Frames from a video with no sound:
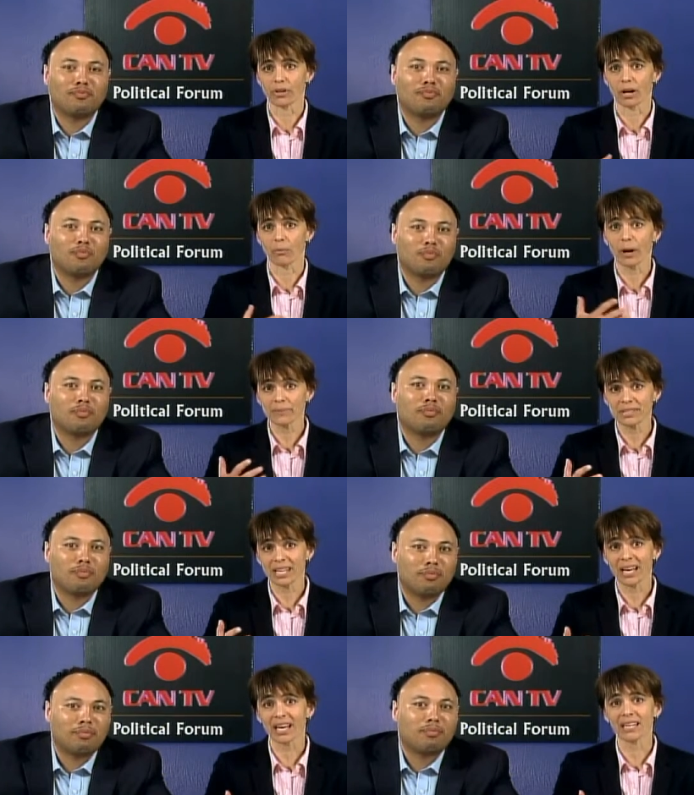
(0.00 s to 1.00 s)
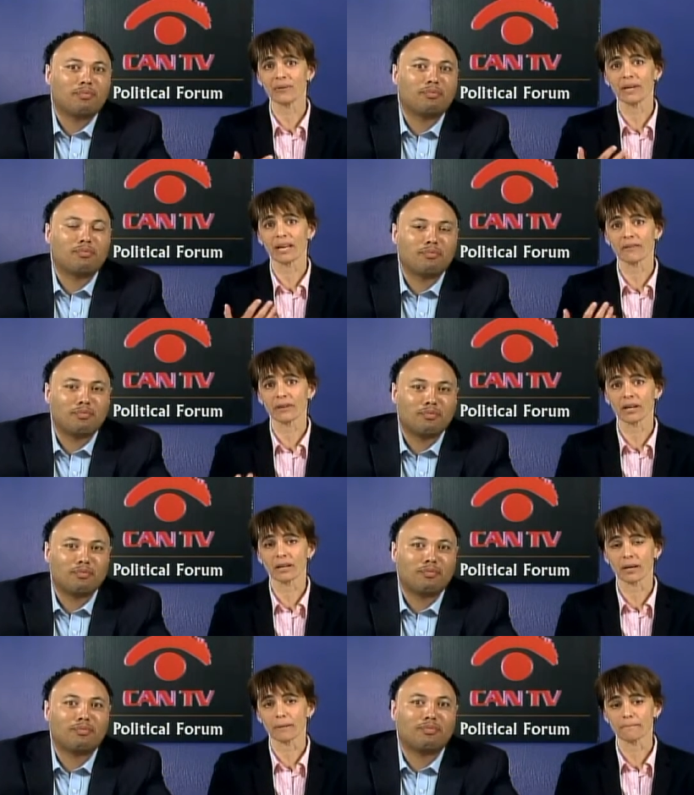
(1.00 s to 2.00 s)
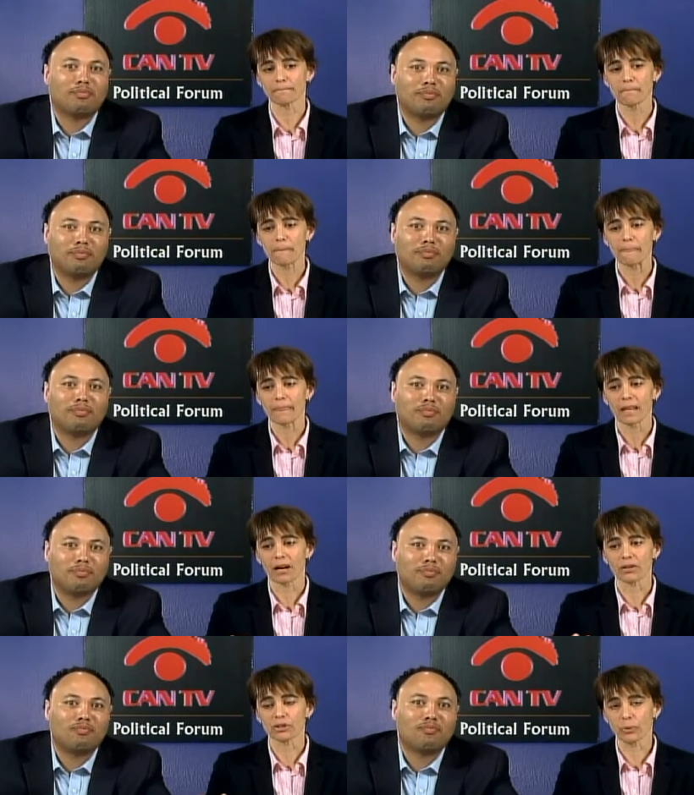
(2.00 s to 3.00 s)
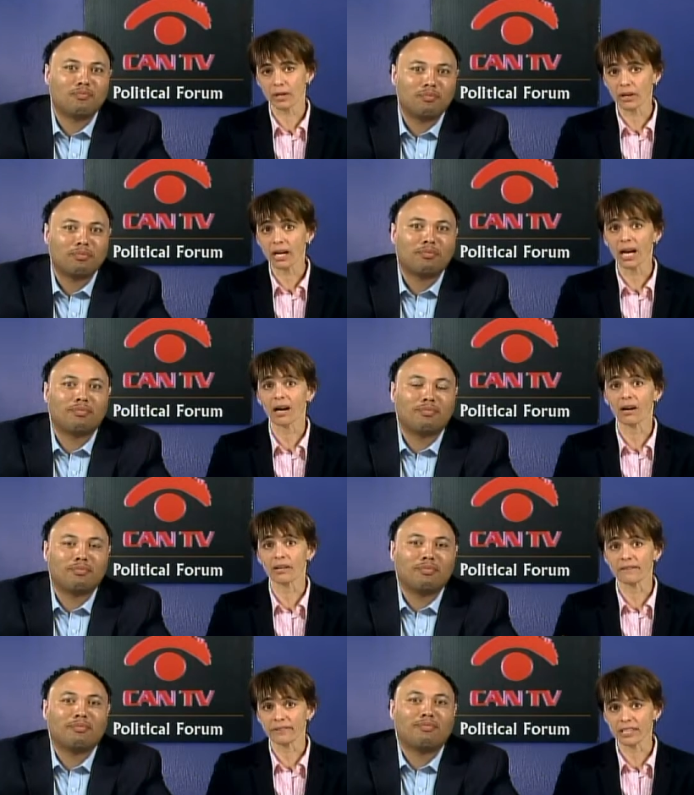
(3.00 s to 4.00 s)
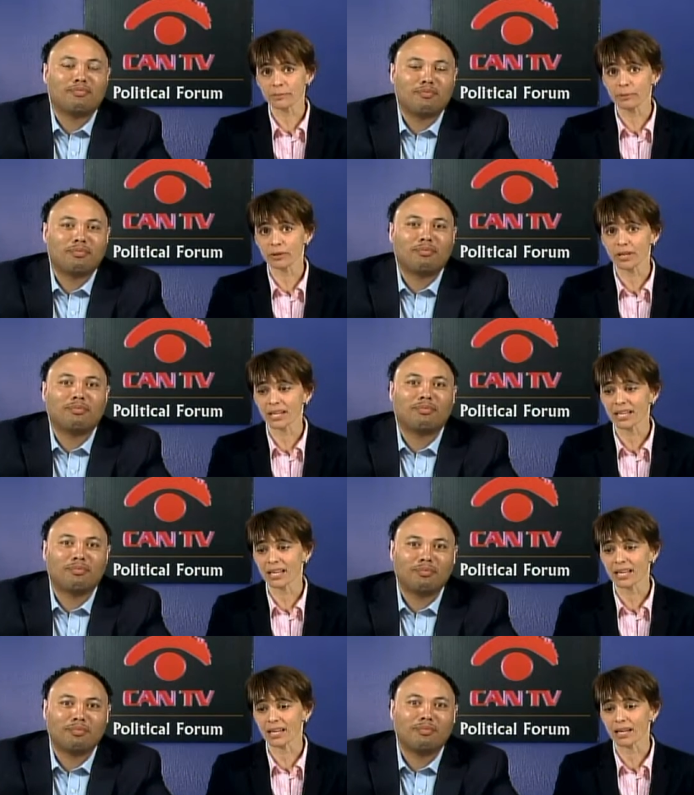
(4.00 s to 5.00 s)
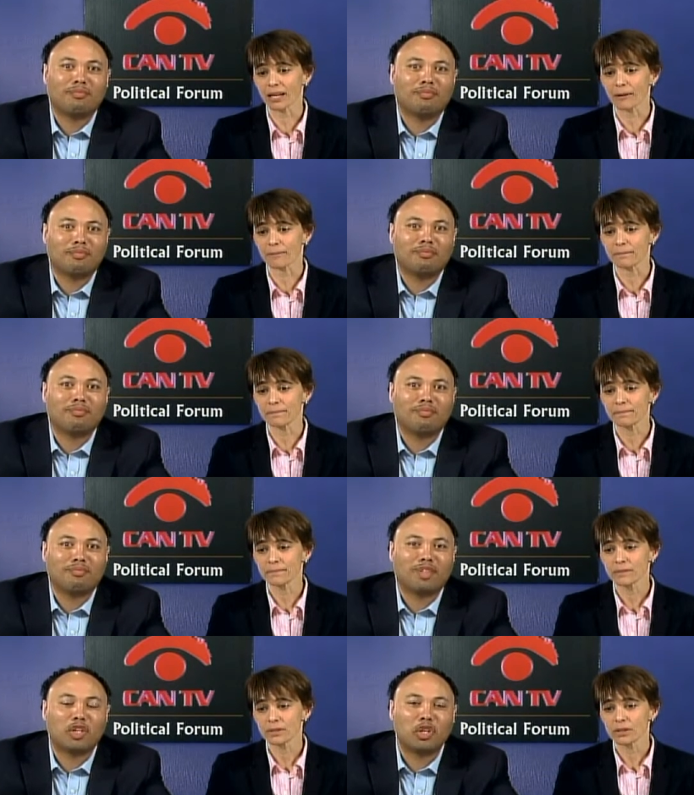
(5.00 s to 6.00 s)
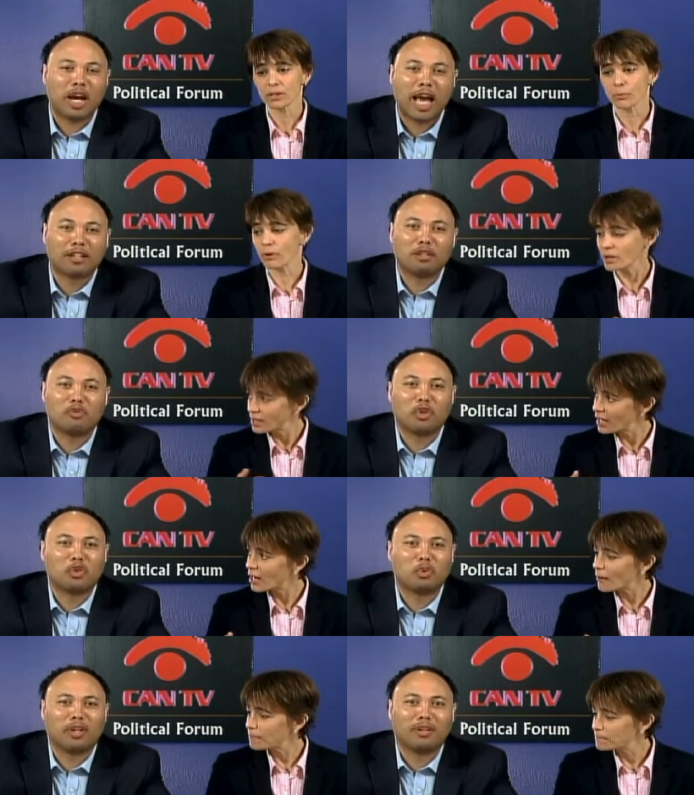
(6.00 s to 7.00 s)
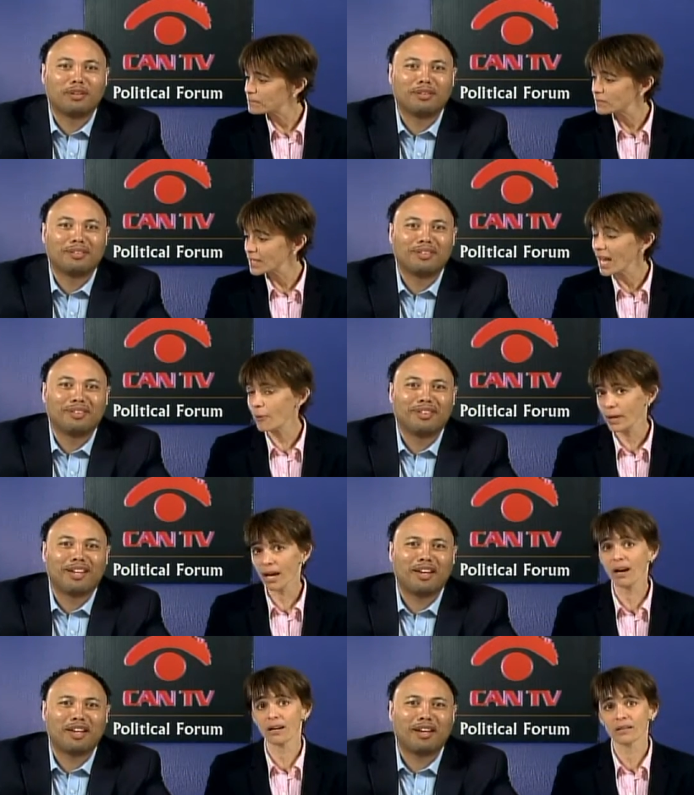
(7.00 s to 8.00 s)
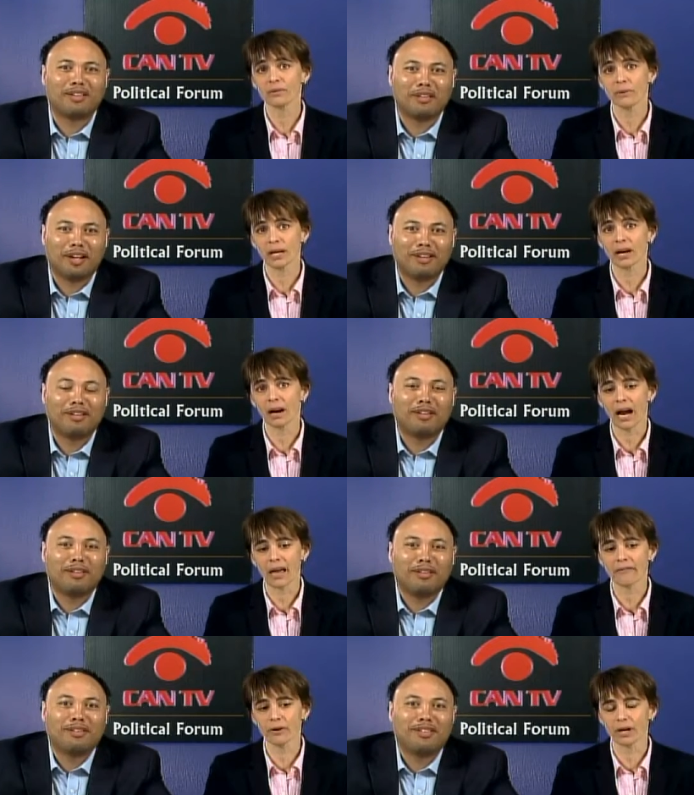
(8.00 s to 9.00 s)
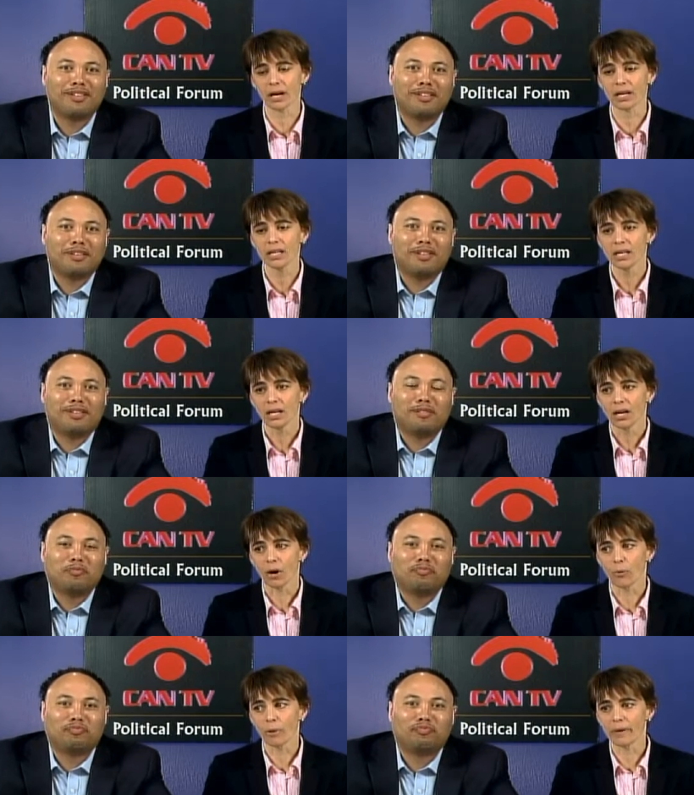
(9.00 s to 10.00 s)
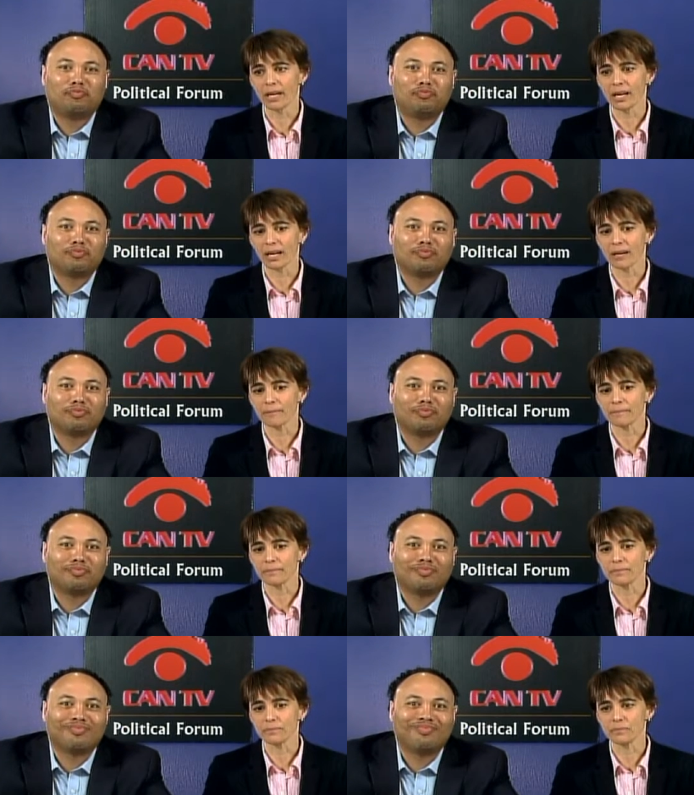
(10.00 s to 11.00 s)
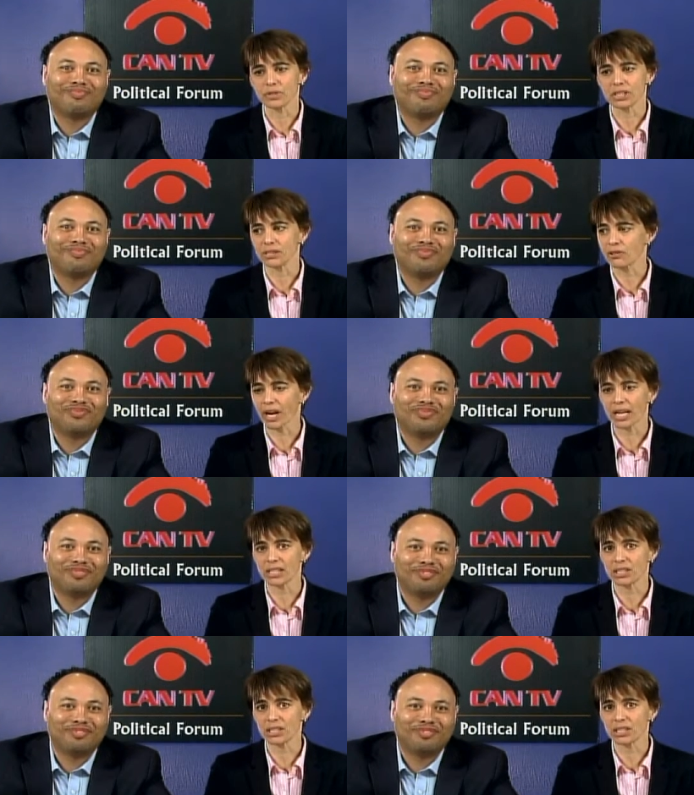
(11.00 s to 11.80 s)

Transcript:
Speaker 1: our website, and we have our um, our Twitter account and Facebook, and um,
Speaker 2: you're active yeah. on Twitter.
Speaker 1: Yeah, we are. We are. I have a a, a woman. Uh, she's great.